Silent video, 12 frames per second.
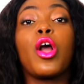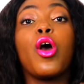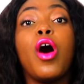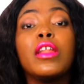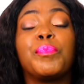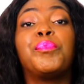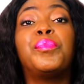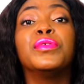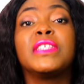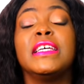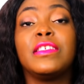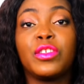God
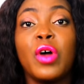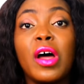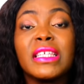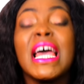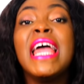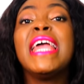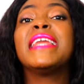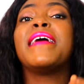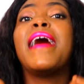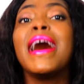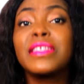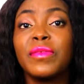put his thought in
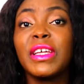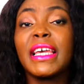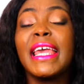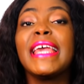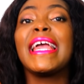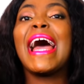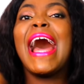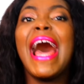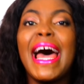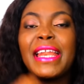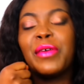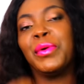the heart of the king
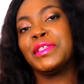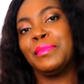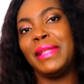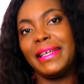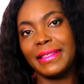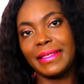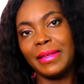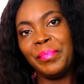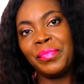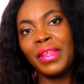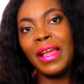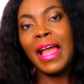and he was blessed.
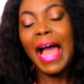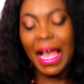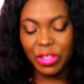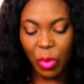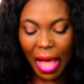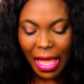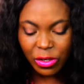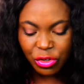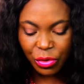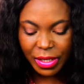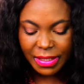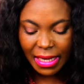And so
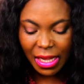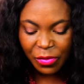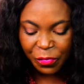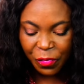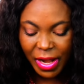Andrew is the kind of